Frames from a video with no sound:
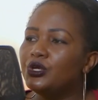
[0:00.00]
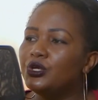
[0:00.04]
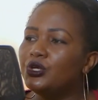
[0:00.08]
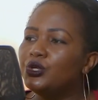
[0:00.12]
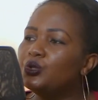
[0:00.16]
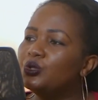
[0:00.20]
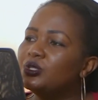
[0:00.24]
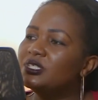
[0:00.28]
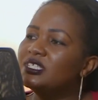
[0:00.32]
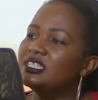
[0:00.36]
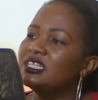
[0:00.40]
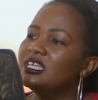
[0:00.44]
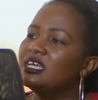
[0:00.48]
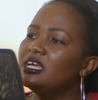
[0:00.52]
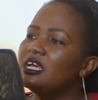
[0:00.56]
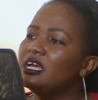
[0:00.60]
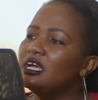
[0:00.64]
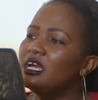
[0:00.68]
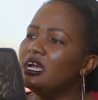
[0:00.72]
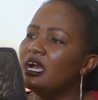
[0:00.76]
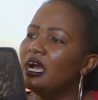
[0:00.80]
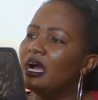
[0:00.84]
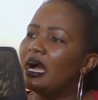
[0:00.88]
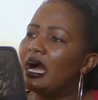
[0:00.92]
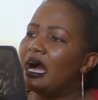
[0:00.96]
You
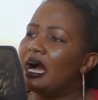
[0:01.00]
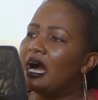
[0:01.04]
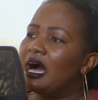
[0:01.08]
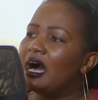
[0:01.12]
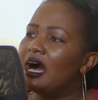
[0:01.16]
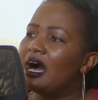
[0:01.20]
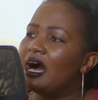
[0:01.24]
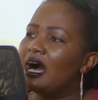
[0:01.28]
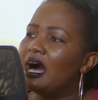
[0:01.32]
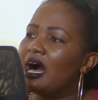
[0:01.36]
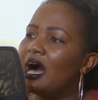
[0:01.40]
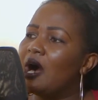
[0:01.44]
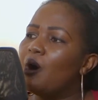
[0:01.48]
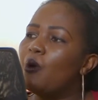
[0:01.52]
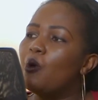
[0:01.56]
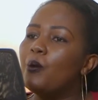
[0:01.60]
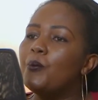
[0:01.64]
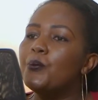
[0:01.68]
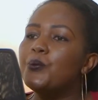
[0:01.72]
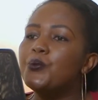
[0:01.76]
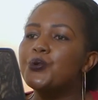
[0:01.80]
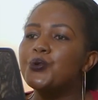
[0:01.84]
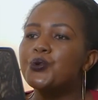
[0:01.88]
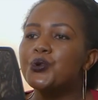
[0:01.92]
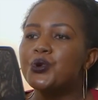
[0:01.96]
see, our
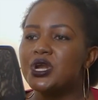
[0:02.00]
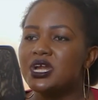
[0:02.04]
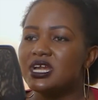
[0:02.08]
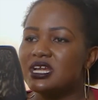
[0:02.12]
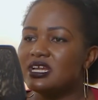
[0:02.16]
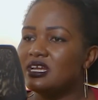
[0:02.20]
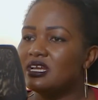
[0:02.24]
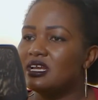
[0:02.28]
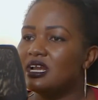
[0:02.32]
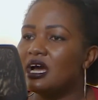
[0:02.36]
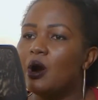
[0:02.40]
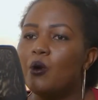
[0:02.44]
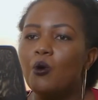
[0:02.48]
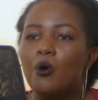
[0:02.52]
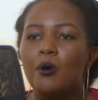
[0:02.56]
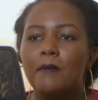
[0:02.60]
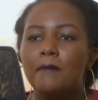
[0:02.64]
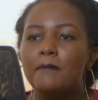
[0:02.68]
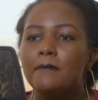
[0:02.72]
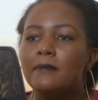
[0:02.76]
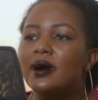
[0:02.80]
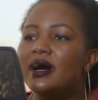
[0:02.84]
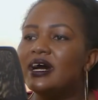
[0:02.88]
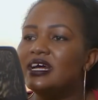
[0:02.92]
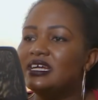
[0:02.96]
brain, our
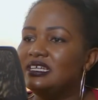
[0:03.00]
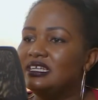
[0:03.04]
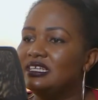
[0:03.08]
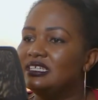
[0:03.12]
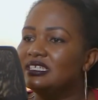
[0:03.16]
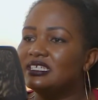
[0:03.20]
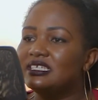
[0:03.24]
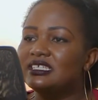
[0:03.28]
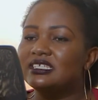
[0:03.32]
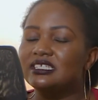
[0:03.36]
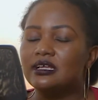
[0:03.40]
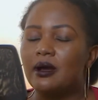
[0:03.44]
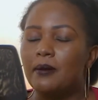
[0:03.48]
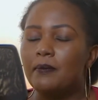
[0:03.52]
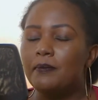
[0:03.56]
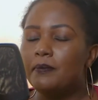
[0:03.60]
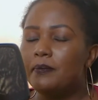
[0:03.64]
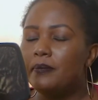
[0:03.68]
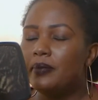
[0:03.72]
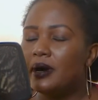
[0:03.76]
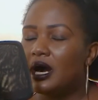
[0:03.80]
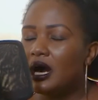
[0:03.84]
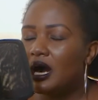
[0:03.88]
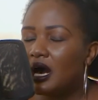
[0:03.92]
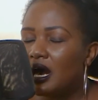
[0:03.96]
mind is a
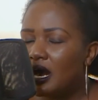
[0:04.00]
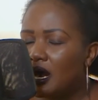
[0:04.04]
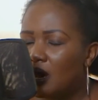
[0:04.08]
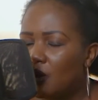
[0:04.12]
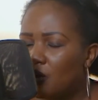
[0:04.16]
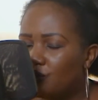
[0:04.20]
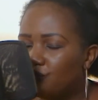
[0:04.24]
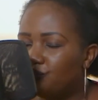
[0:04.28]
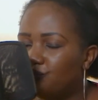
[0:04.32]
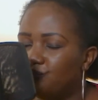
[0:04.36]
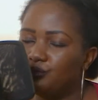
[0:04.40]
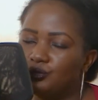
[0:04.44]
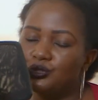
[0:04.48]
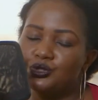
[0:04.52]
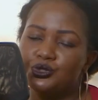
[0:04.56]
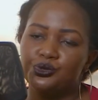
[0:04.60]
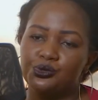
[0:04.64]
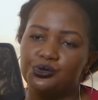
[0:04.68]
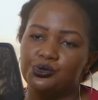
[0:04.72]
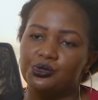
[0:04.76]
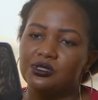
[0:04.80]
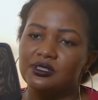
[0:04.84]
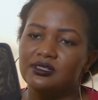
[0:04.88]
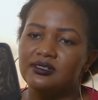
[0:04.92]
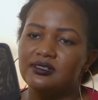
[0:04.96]
powerful
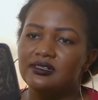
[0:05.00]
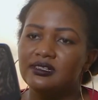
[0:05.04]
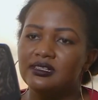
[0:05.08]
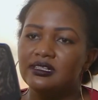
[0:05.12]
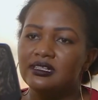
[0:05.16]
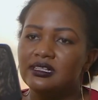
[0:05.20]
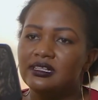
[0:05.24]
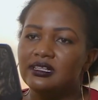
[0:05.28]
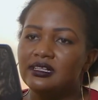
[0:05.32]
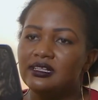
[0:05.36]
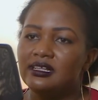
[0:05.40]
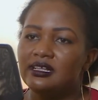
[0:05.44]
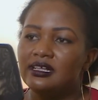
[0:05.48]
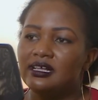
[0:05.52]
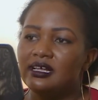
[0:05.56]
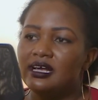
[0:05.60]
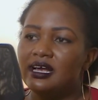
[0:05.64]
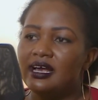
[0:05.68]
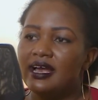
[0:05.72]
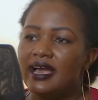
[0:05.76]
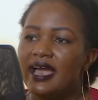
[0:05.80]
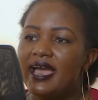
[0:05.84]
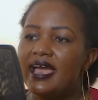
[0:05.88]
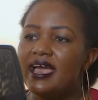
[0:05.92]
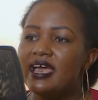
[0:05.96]
tool.
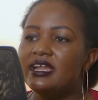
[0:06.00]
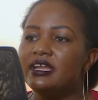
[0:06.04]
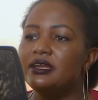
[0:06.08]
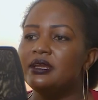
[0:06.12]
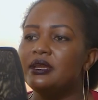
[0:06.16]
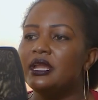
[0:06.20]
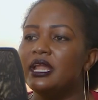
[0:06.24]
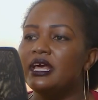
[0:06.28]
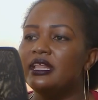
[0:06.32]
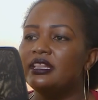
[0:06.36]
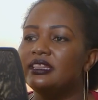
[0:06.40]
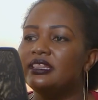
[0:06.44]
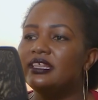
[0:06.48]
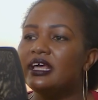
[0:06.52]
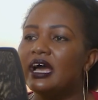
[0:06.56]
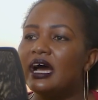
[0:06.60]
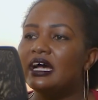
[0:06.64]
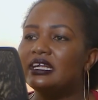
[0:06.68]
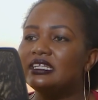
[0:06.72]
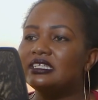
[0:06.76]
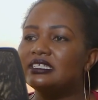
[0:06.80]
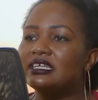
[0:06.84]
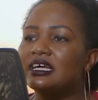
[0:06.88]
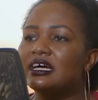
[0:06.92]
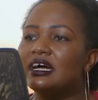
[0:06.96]
And there
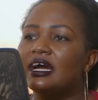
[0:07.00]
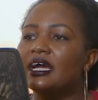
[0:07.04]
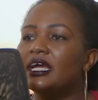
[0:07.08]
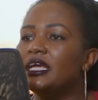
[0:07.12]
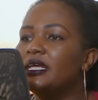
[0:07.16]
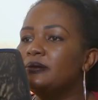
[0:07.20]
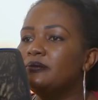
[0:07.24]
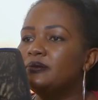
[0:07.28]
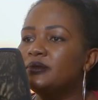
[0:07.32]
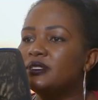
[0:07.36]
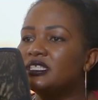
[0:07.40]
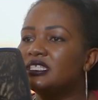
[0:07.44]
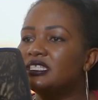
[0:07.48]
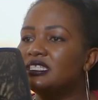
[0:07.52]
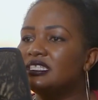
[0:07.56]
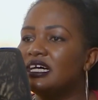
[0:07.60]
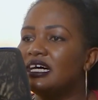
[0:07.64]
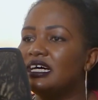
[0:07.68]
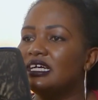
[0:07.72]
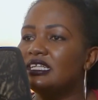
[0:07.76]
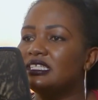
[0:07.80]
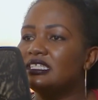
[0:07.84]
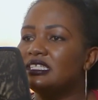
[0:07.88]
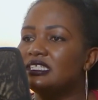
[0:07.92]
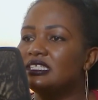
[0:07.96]
are times
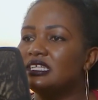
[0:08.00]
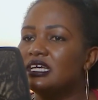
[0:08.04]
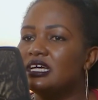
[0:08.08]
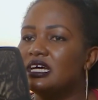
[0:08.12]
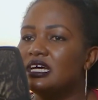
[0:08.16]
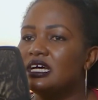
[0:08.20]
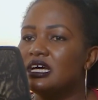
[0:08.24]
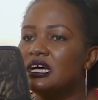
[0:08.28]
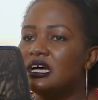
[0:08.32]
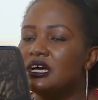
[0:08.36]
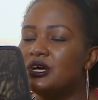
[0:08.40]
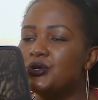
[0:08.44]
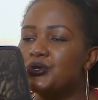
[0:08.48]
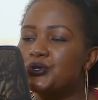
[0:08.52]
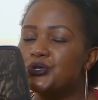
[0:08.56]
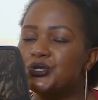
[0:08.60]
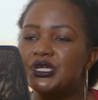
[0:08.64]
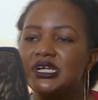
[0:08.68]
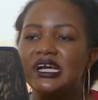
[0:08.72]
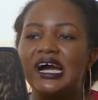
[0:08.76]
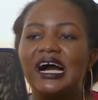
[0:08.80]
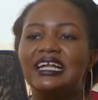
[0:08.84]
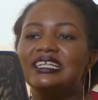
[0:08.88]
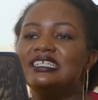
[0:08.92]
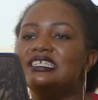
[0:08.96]
that
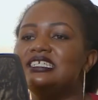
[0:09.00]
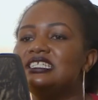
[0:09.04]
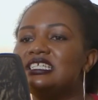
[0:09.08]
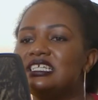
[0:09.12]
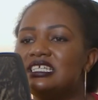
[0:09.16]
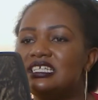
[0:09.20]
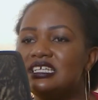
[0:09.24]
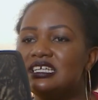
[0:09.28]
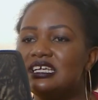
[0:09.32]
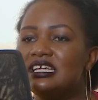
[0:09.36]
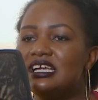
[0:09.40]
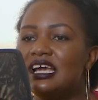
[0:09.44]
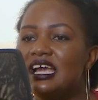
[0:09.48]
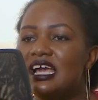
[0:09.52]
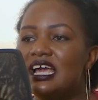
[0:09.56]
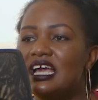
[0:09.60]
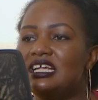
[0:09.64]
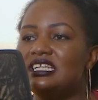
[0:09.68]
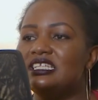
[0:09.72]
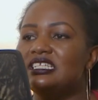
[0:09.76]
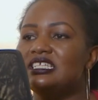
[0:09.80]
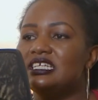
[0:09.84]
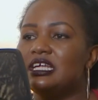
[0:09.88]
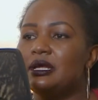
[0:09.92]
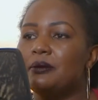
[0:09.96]
reality
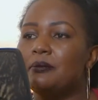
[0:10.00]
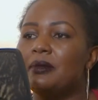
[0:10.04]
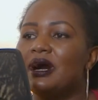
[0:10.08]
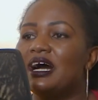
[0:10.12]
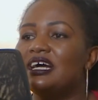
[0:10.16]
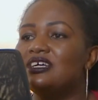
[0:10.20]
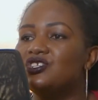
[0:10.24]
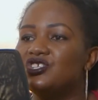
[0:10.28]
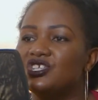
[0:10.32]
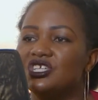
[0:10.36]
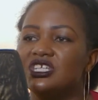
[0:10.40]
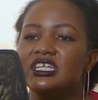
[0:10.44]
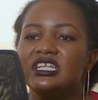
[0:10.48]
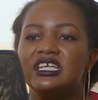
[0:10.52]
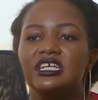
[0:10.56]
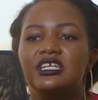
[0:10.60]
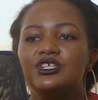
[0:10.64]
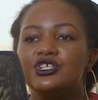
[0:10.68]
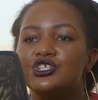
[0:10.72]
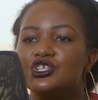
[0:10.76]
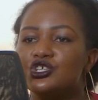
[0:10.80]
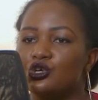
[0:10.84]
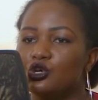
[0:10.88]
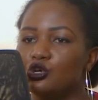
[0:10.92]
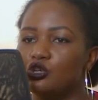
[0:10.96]
and
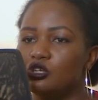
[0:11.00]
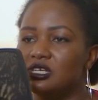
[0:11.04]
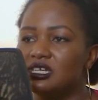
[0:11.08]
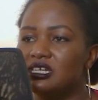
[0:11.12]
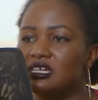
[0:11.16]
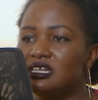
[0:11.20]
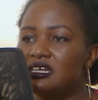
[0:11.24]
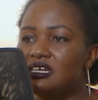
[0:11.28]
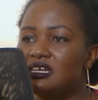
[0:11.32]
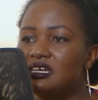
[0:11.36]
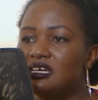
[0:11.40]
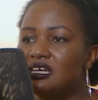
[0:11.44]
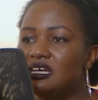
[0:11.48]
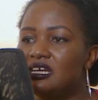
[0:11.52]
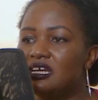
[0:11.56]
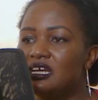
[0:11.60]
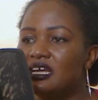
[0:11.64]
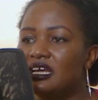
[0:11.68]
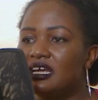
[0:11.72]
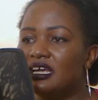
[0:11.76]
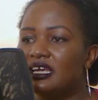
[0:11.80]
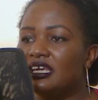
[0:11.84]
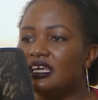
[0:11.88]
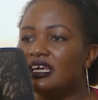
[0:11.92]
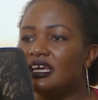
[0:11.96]
imagination
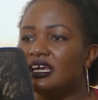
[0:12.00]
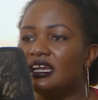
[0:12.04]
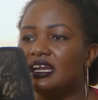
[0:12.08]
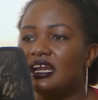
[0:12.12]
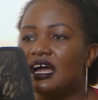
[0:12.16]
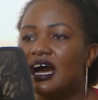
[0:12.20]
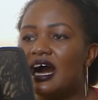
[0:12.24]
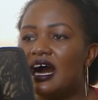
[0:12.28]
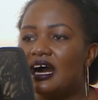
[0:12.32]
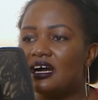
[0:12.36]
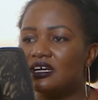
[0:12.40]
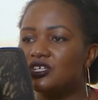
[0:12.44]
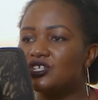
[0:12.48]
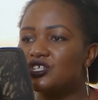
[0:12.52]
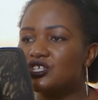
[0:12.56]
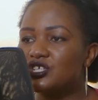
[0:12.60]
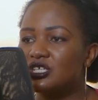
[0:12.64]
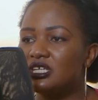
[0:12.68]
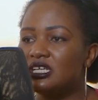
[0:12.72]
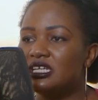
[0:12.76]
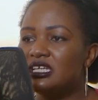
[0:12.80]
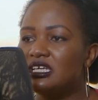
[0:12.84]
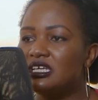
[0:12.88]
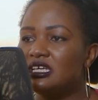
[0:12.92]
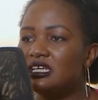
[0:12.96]
can
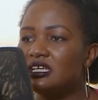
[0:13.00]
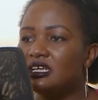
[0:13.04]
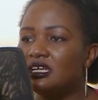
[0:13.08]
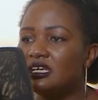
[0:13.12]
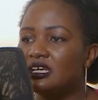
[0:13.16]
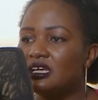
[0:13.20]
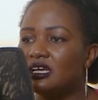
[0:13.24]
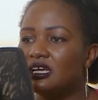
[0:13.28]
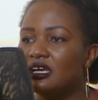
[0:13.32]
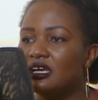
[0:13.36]
actually